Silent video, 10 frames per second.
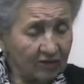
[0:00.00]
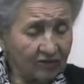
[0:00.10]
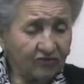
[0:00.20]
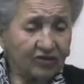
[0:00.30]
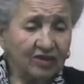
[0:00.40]

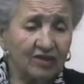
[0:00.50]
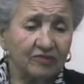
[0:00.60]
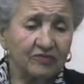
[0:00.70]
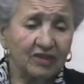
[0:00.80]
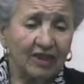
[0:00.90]
Dr.
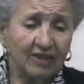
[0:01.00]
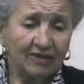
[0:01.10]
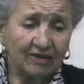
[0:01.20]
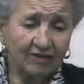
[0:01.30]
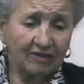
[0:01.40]
Jacobstown,
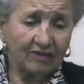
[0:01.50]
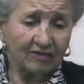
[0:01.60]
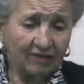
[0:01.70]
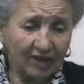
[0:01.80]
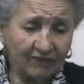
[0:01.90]

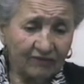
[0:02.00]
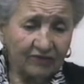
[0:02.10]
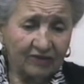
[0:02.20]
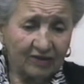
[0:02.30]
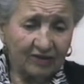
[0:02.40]

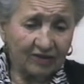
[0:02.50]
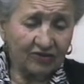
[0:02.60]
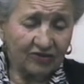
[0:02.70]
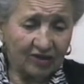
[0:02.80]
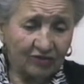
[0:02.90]
Brackwood,
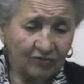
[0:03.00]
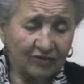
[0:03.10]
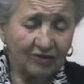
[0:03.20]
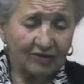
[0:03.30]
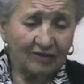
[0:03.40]

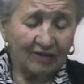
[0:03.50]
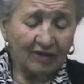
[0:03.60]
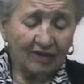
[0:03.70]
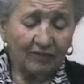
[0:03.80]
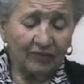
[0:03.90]
Chitwood,
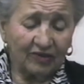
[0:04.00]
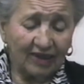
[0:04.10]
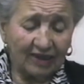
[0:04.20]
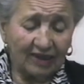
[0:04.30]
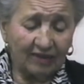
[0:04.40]

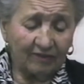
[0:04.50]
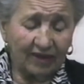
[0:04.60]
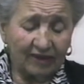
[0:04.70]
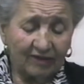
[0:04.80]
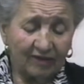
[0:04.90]
but they came
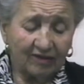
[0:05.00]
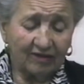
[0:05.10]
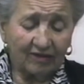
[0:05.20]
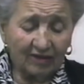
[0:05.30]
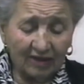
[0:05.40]
later.
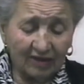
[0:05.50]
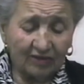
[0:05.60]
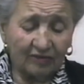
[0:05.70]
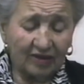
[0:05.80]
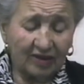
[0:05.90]

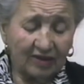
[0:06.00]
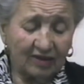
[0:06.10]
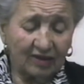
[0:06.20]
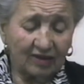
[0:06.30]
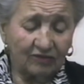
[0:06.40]
At the
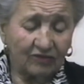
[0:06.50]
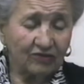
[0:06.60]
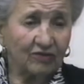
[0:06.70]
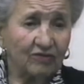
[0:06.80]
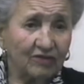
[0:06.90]
beginning it
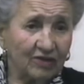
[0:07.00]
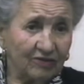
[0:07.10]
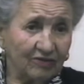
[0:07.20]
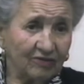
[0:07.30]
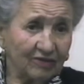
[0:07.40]
was
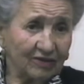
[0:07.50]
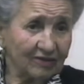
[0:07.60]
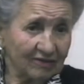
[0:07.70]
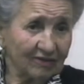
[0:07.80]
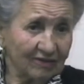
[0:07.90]
only you
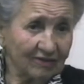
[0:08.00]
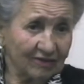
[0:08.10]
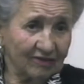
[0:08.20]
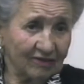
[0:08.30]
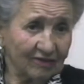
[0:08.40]
and
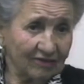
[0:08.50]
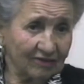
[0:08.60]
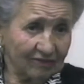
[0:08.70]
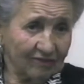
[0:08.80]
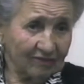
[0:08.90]
uh,
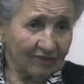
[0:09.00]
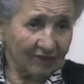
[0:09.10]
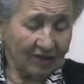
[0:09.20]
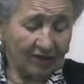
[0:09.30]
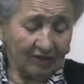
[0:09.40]

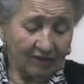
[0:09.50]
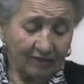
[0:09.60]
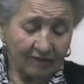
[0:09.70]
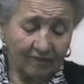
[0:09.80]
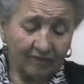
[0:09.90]

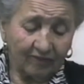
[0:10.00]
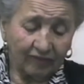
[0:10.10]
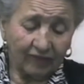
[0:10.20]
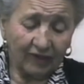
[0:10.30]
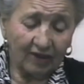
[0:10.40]

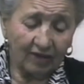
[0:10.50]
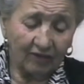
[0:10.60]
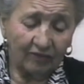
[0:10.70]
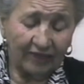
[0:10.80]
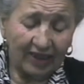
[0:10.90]

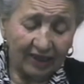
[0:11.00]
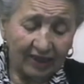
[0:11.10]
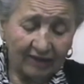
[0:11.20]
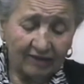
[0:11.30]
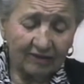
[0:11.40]
uh,
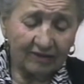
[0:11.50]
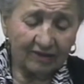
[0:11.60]
Omelia.